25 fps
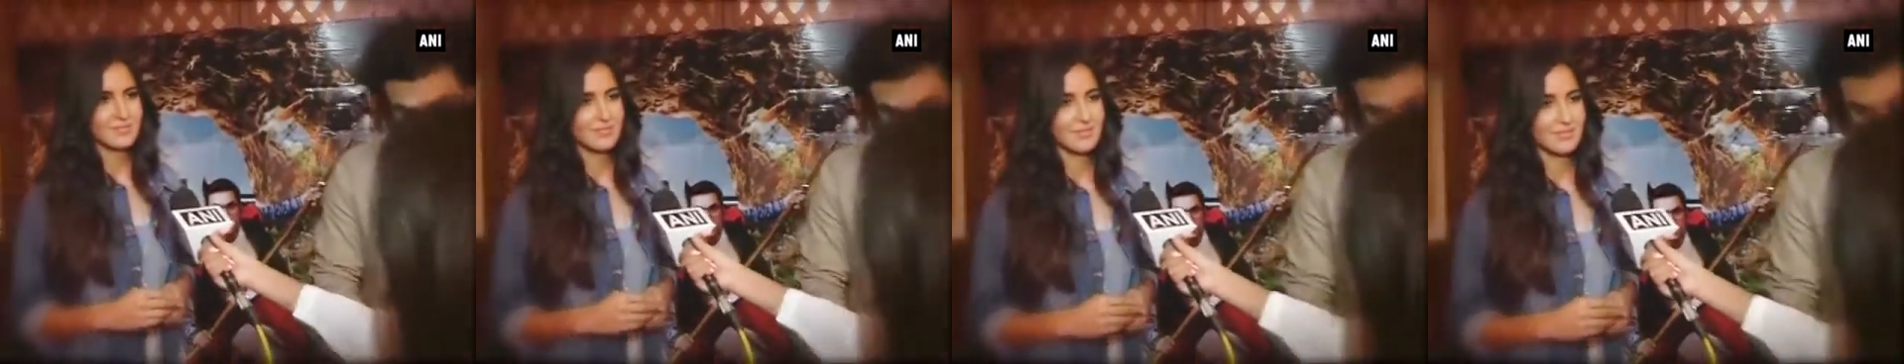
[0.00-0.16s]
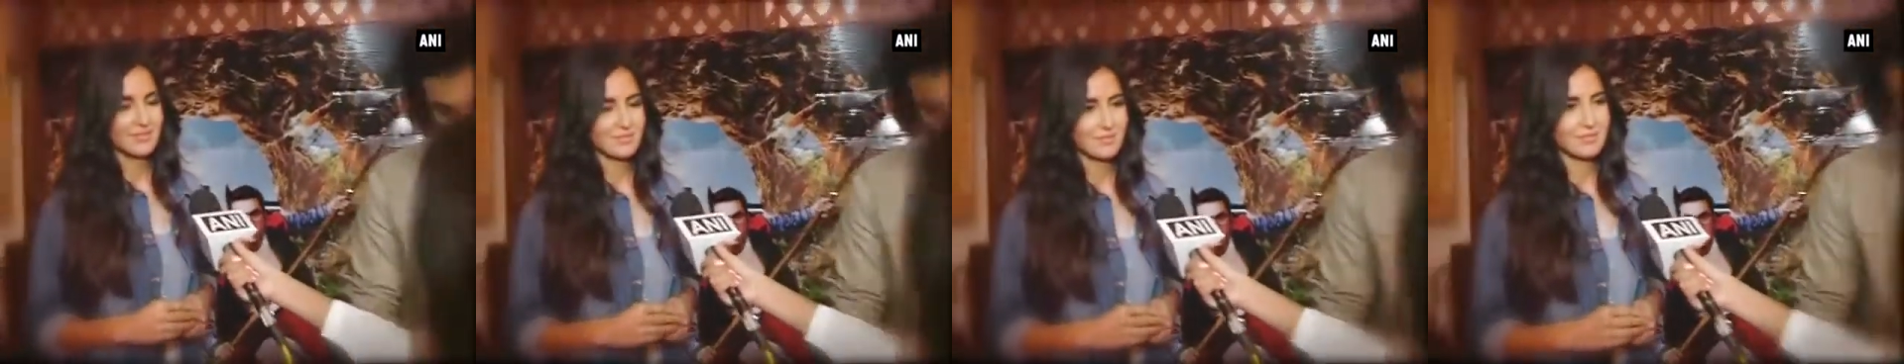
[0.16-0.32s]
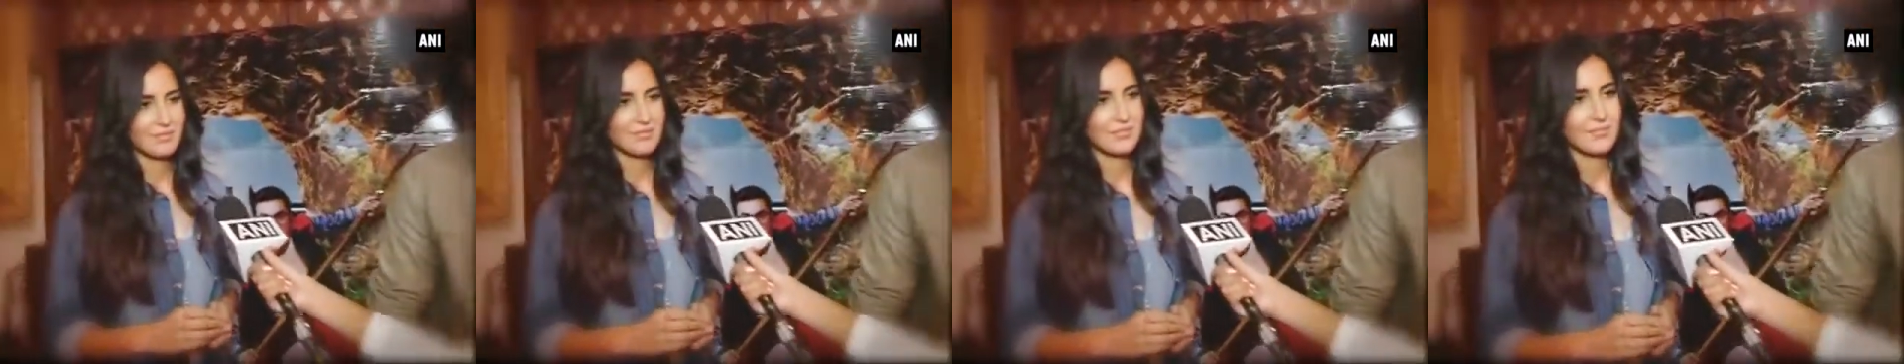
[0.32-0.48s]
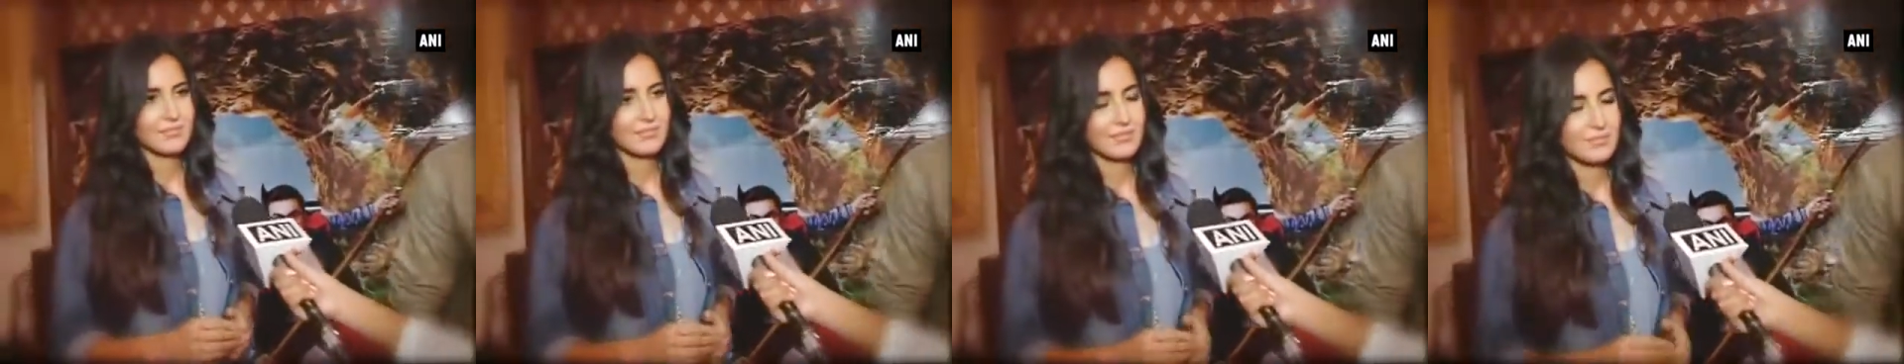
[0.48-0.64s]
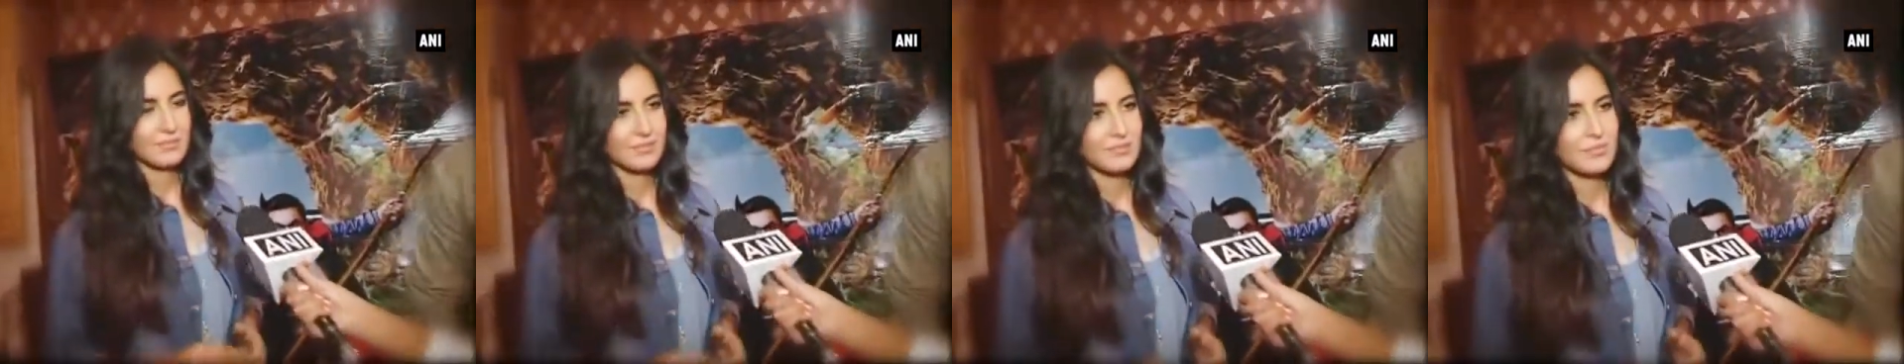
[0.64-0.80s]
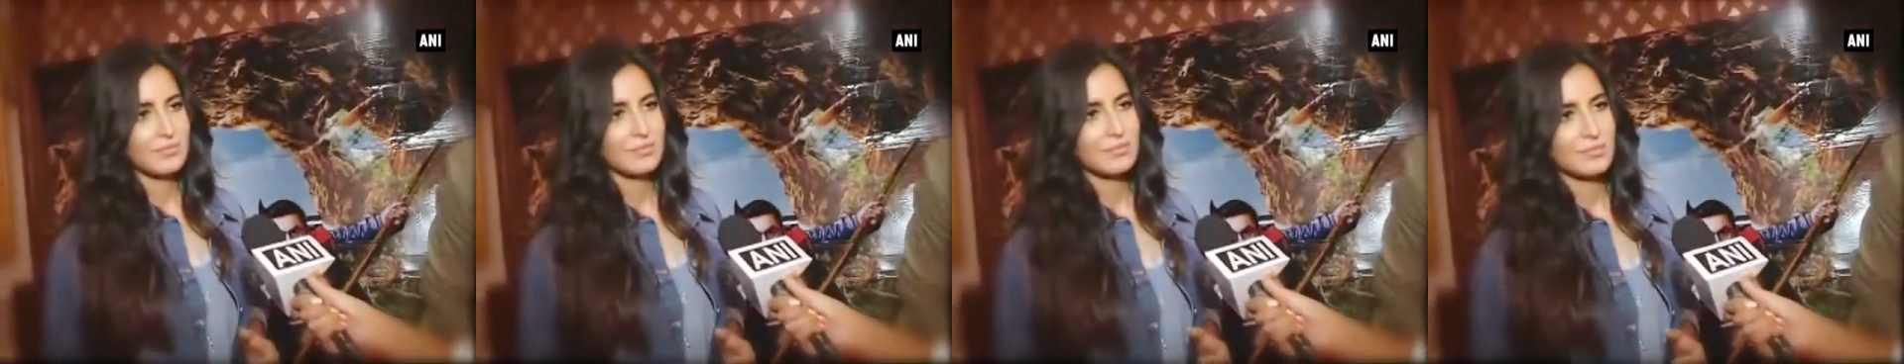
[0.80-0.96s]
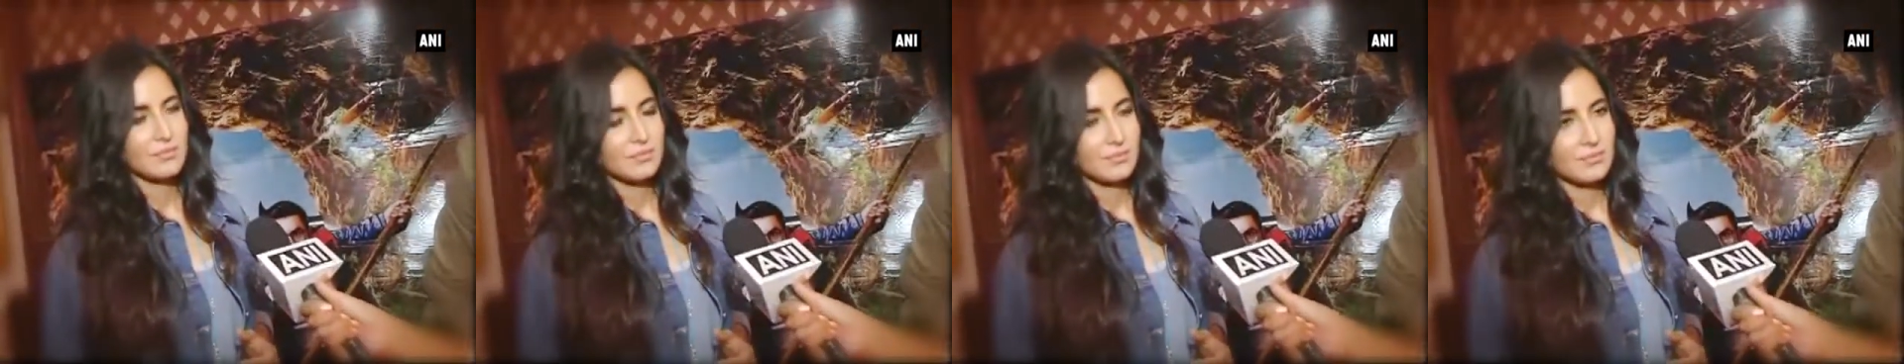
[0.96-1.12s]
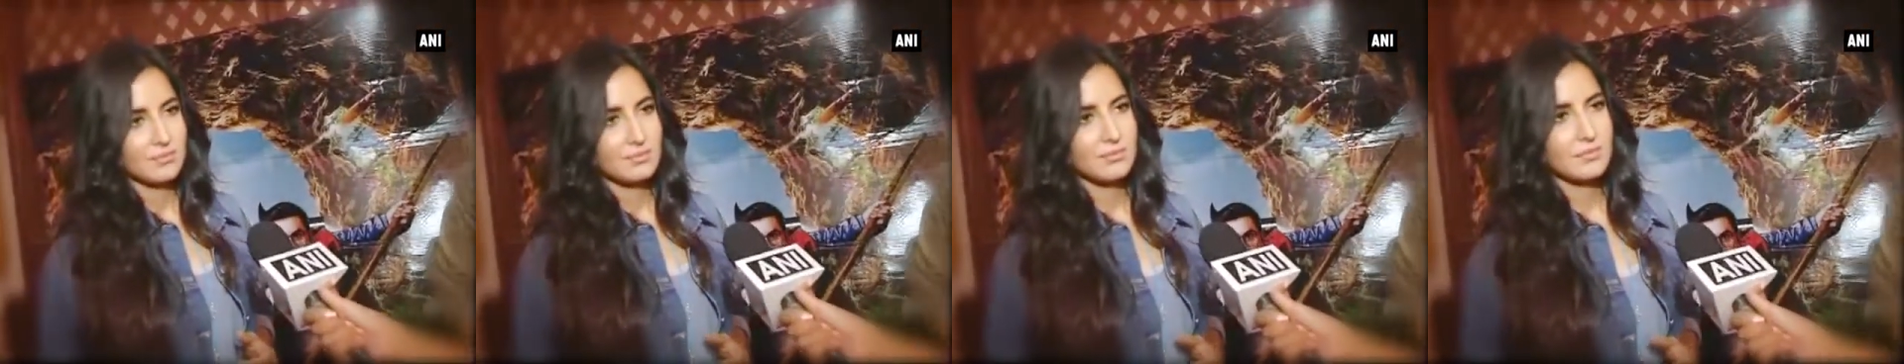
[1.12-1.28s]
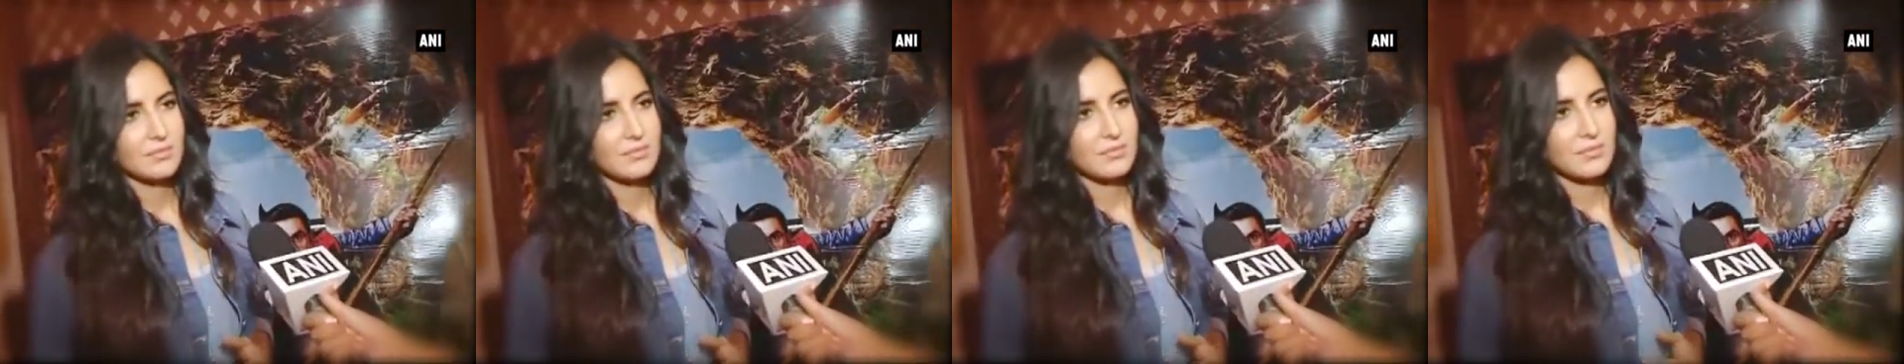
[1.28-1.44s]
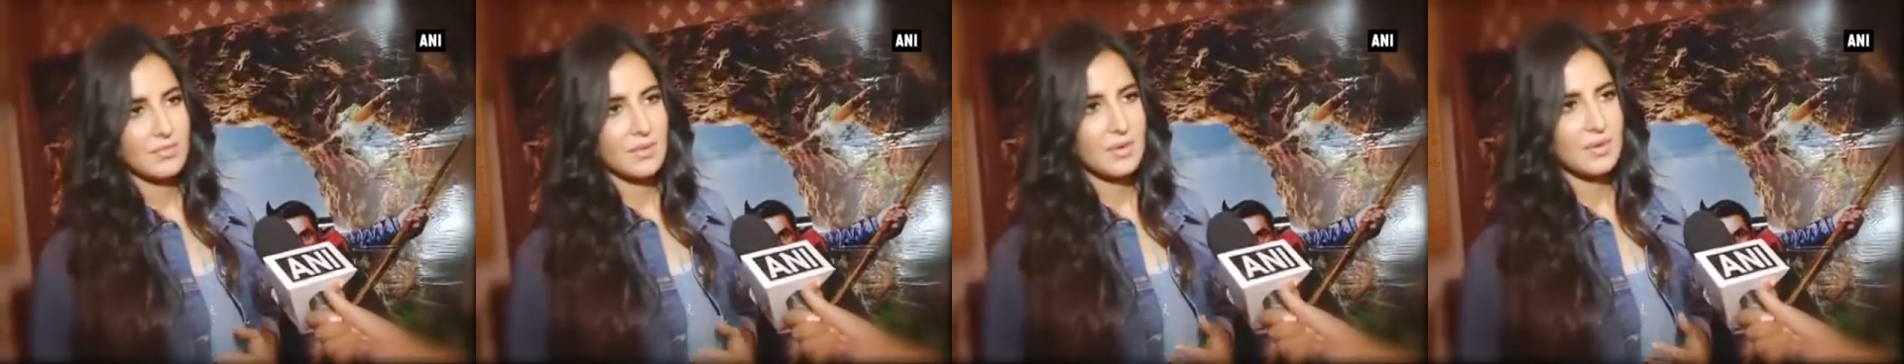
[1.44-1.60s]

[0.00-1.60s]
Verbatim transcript: with Jagga Jasoos.